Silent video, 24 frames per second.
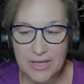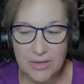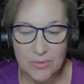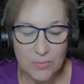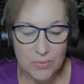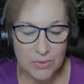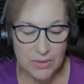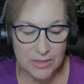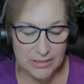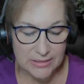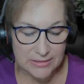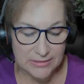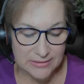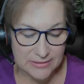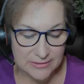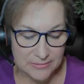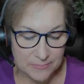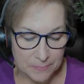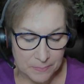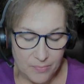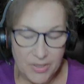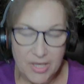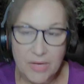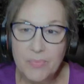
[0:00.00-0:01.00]
It was
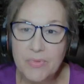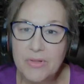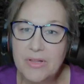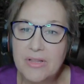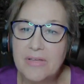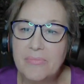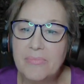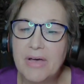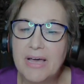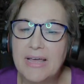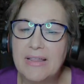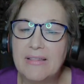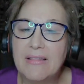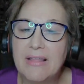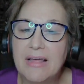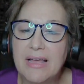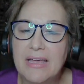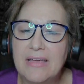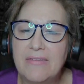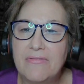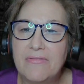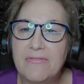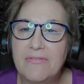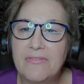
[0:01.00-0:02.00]
people in my
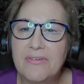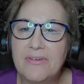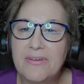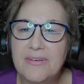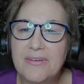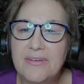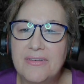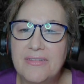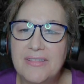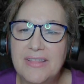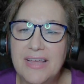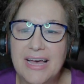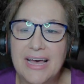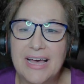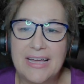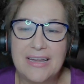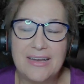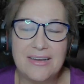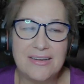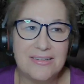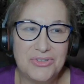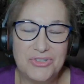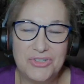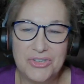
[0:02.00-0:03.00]
life
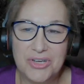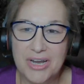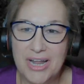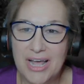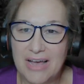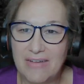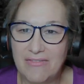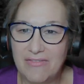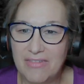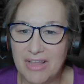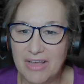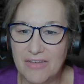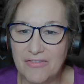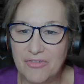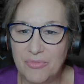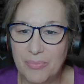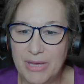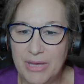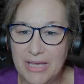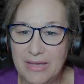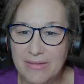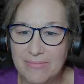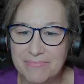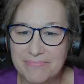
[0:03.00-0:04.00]
that should have loved
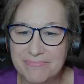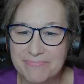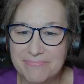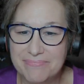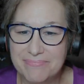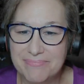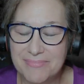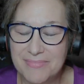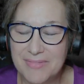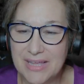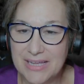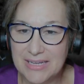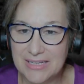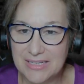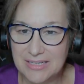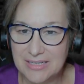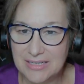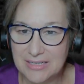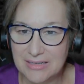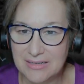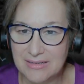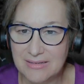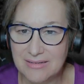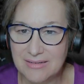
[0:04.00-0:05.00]
me, that
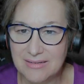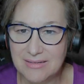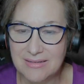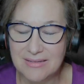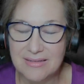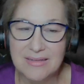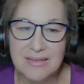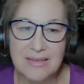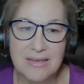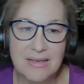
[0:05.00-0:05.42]
didn't,